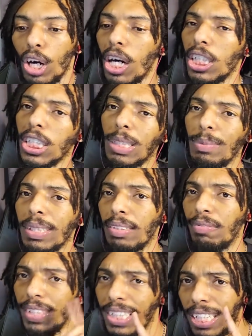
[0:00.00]
Are you going to be
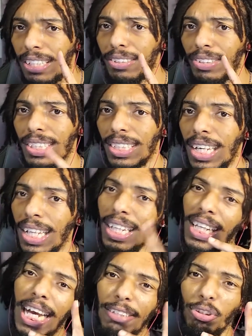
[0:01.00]
making videos,
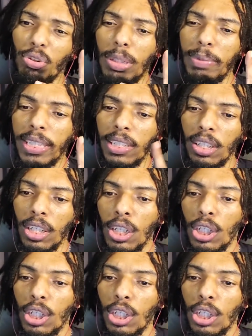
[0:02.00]
live streaming?